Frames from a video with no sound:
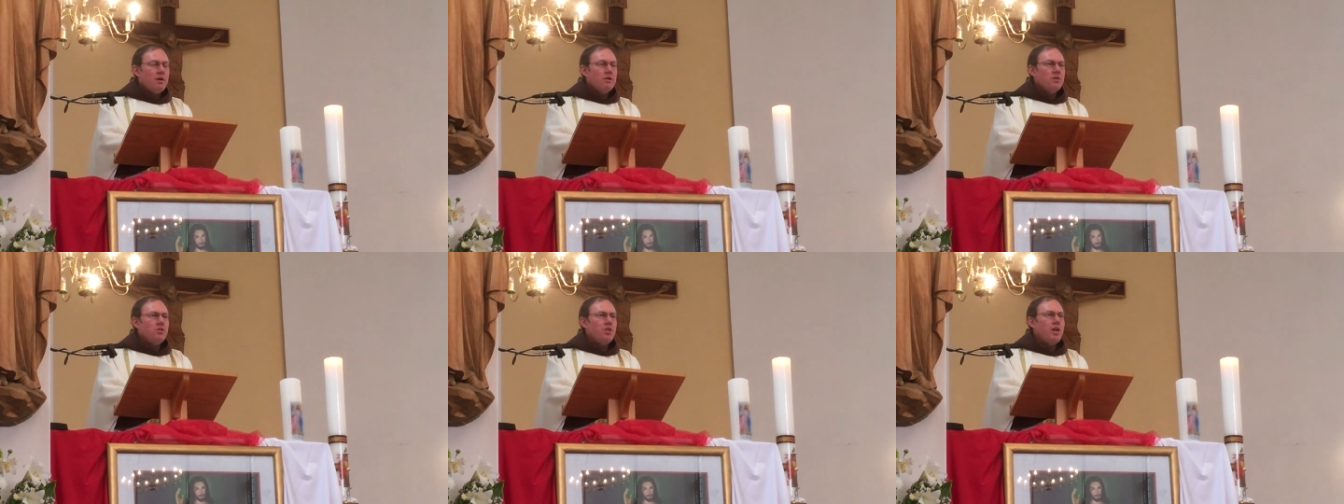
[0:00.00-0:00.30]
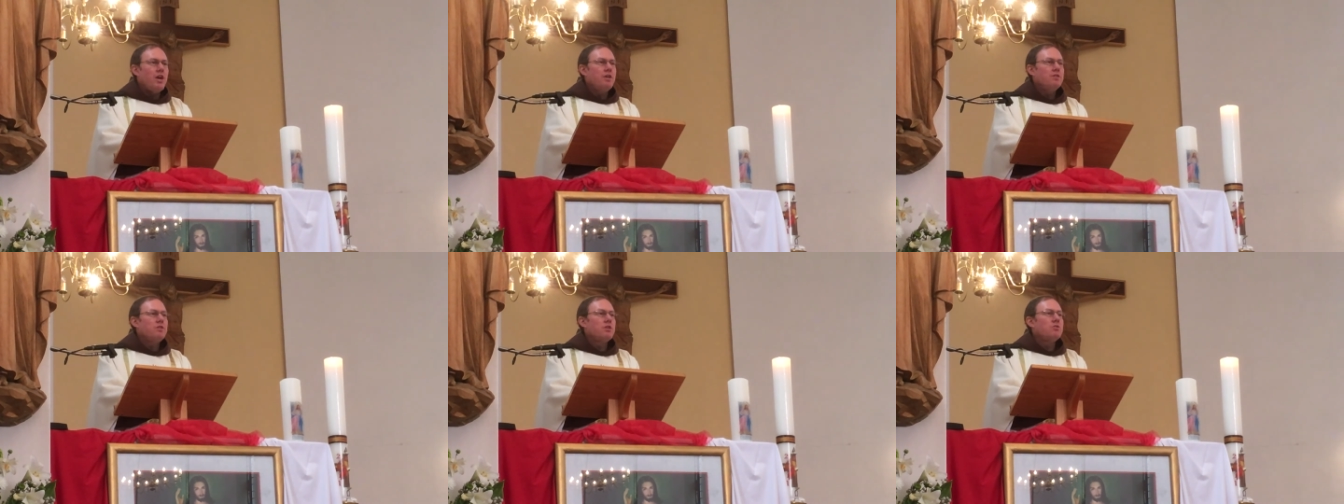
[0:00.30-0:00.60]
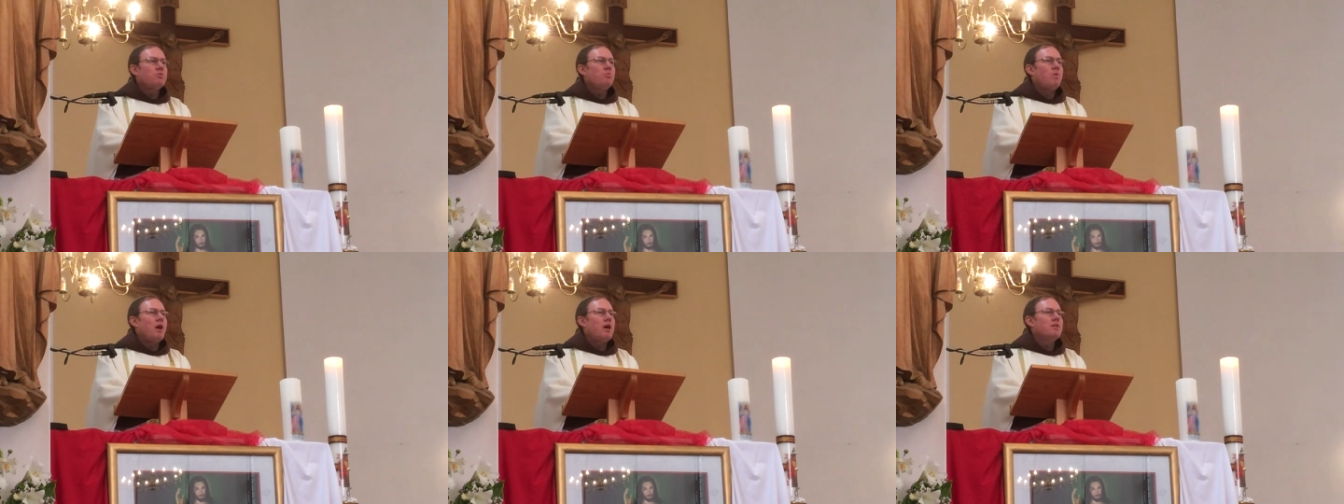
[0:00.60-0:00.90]

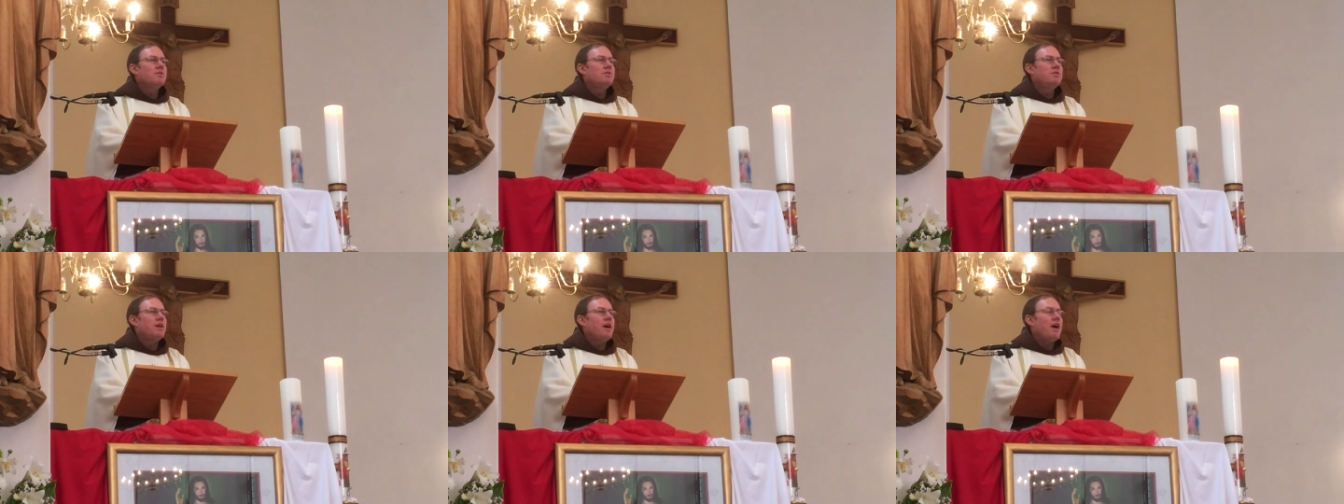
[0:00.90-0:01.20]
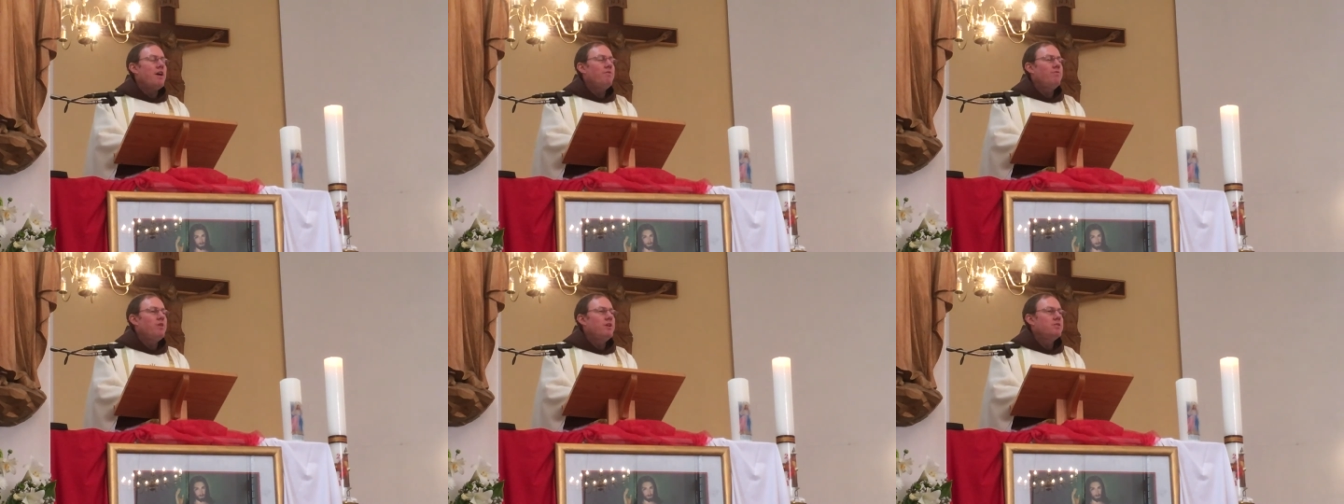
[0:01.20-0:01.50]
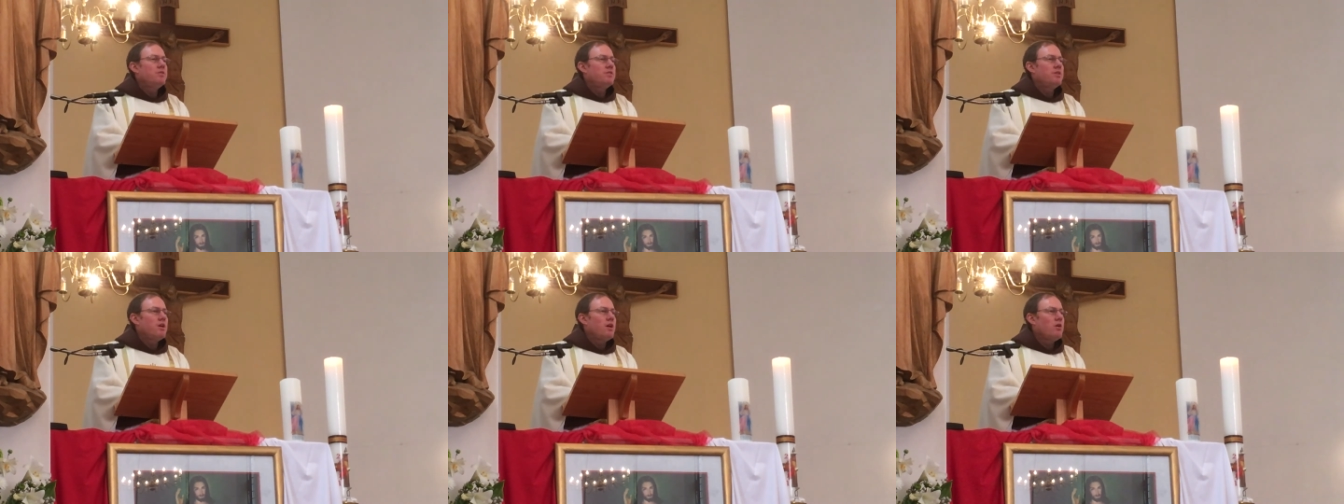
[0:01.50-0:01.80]
Jesus wants
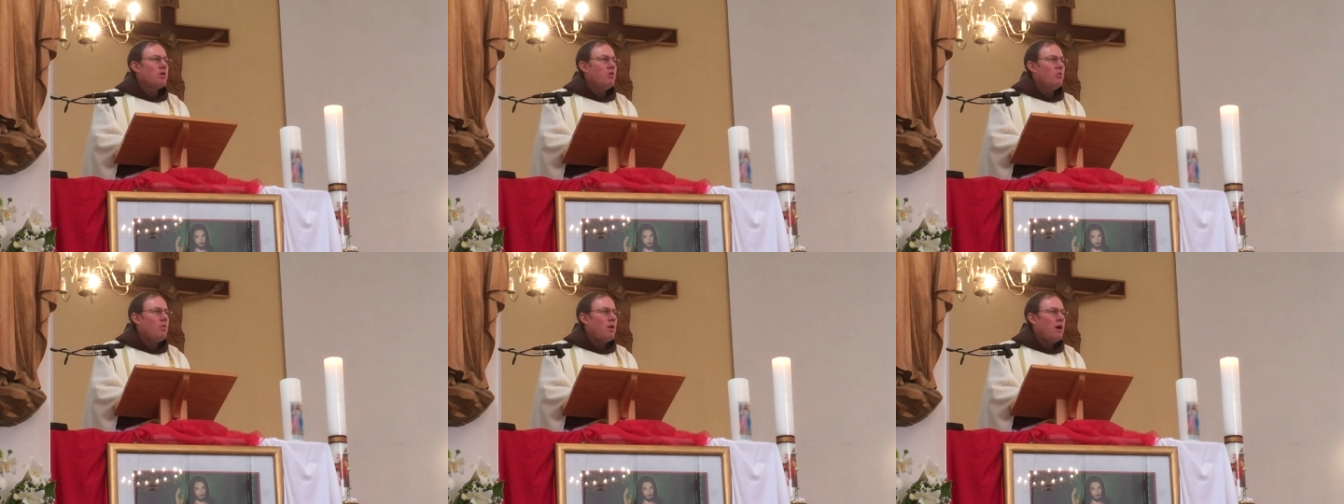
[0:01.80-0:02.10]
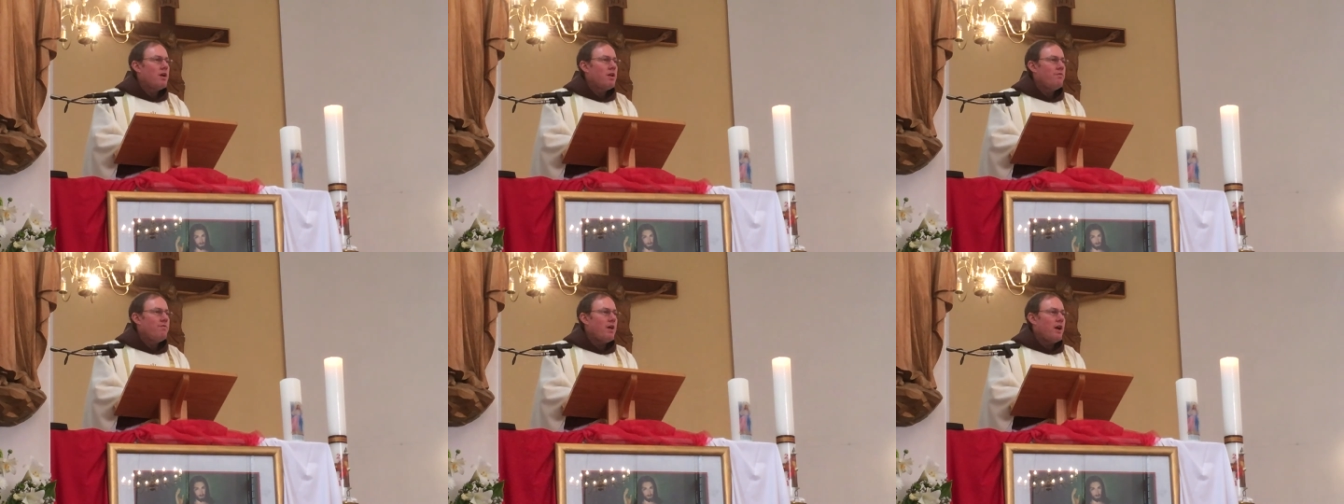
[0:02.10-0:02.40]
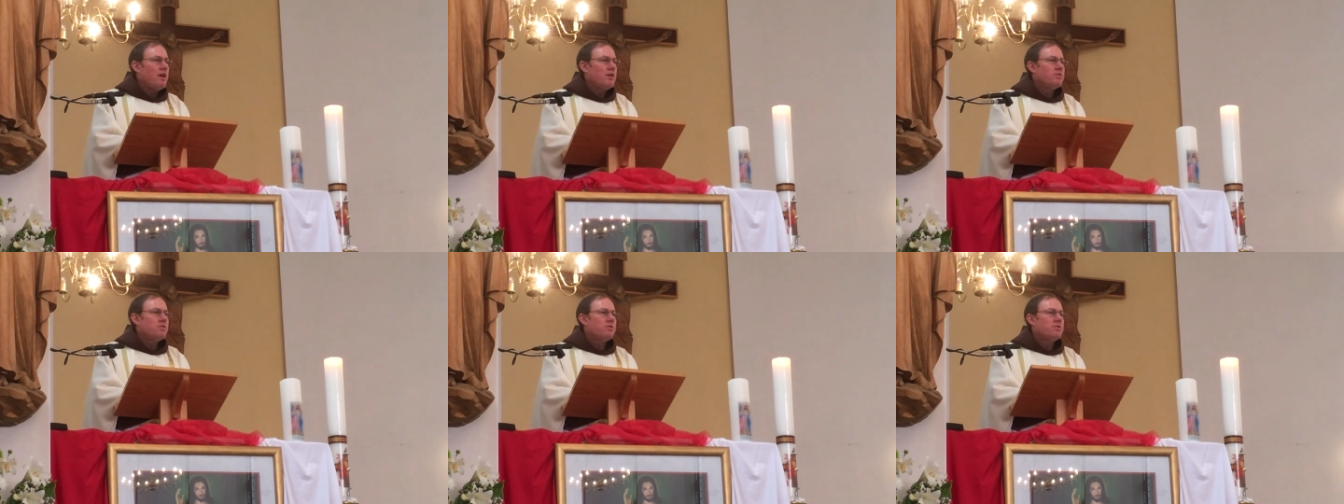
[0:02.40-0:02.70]
every single one of
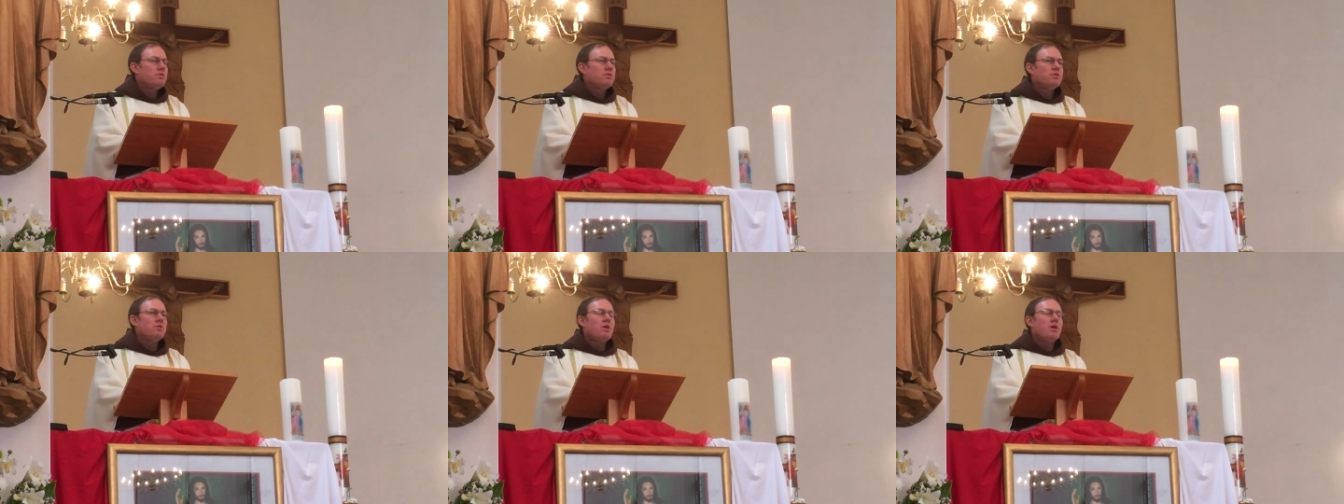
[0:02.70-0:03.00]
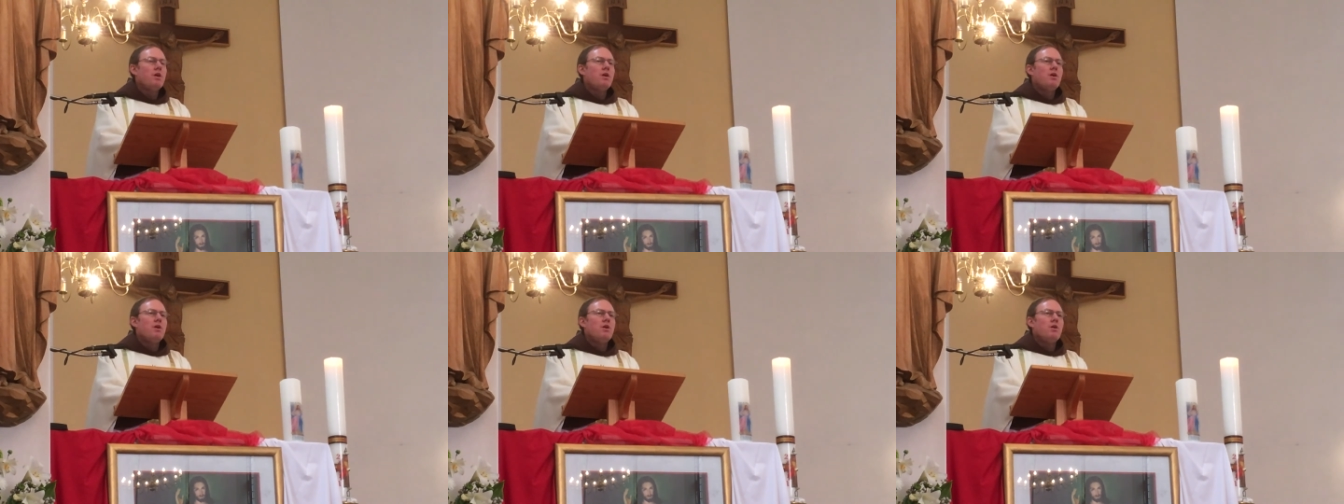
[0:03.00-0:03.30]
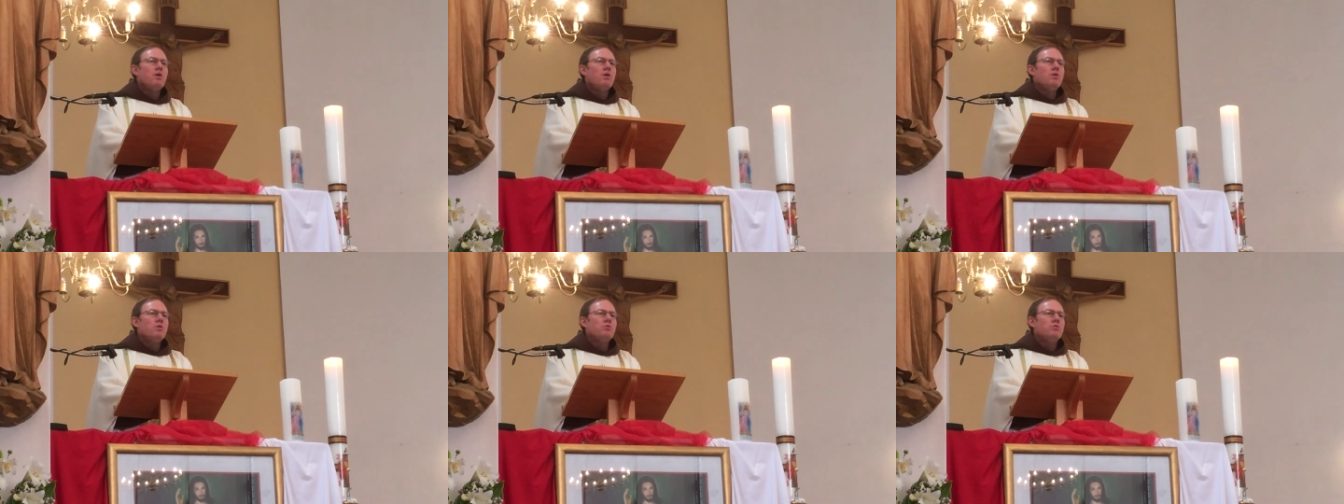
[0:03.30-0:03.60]
us
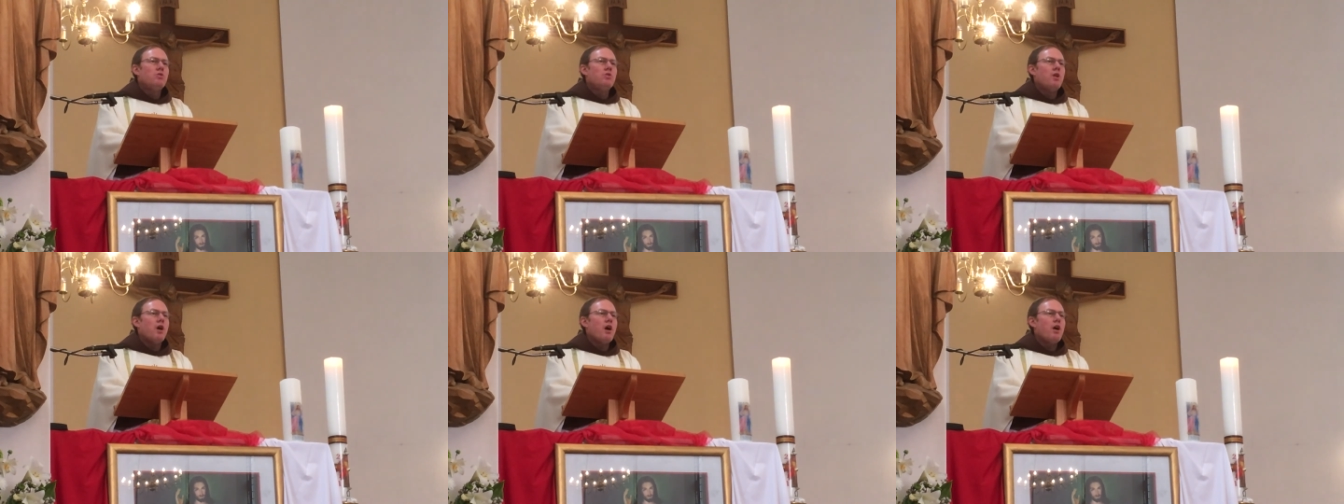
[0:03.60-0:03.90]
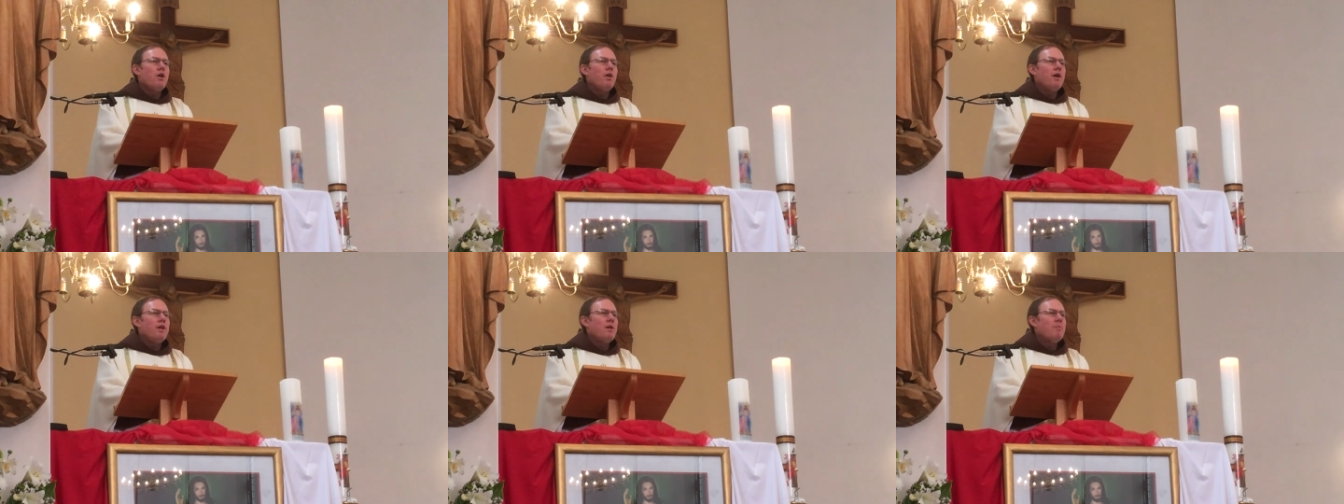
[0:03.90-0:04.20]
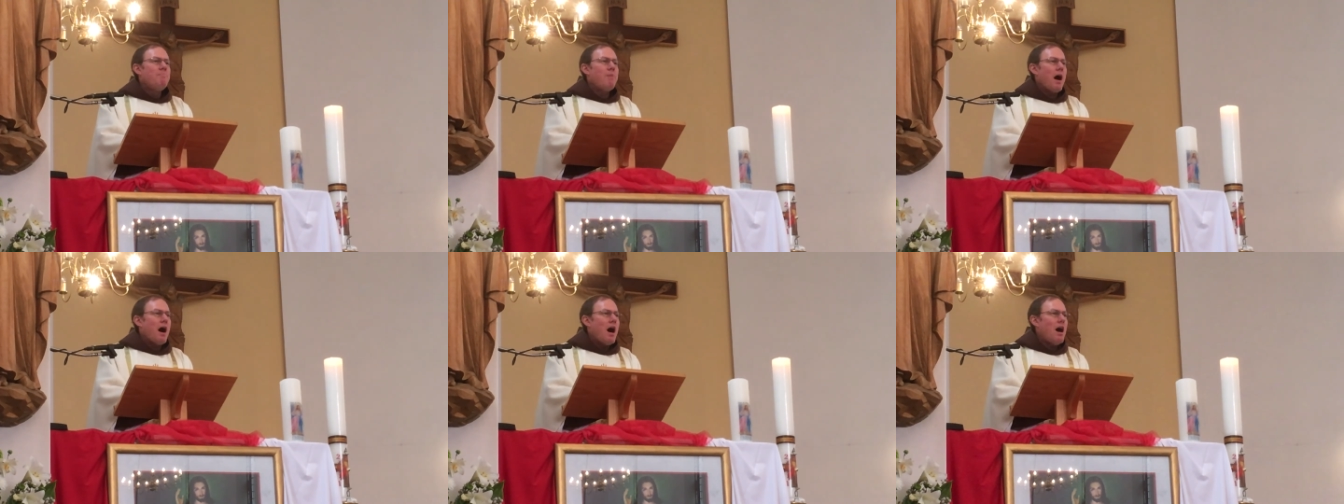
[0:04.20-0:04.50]
to know in a